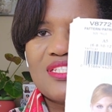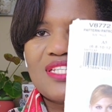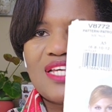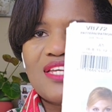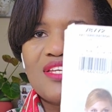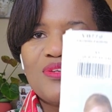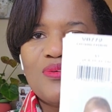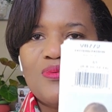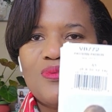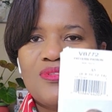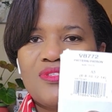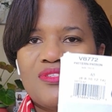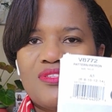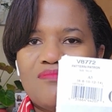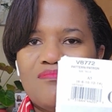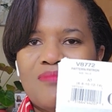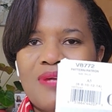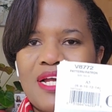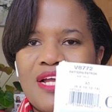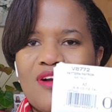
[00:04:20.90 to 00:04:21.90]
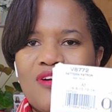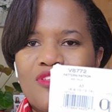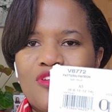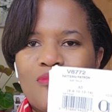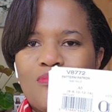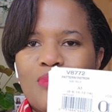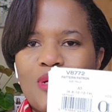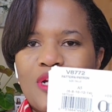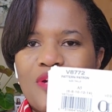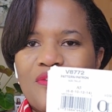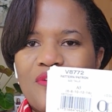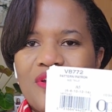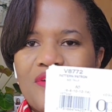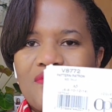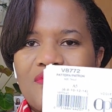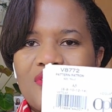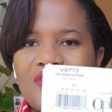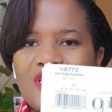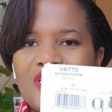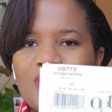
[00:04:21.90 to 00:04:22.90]
I use my other Butterick
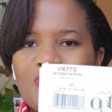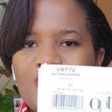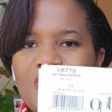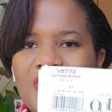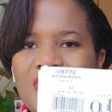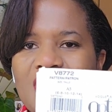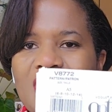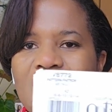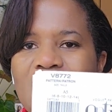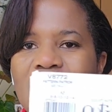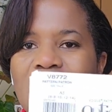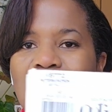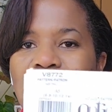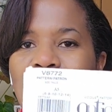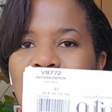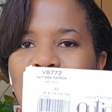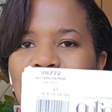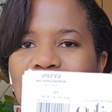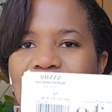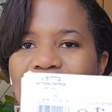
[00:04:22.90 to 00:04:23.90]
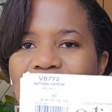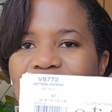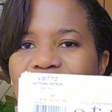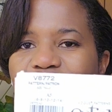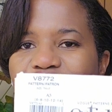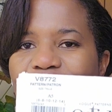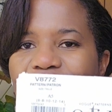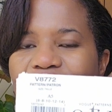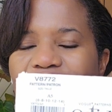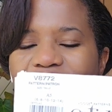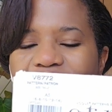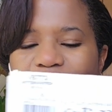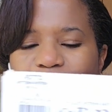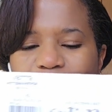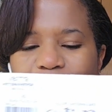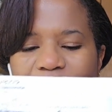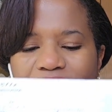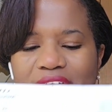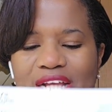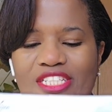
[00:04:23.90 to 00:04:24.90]
for this one, but I could try this one.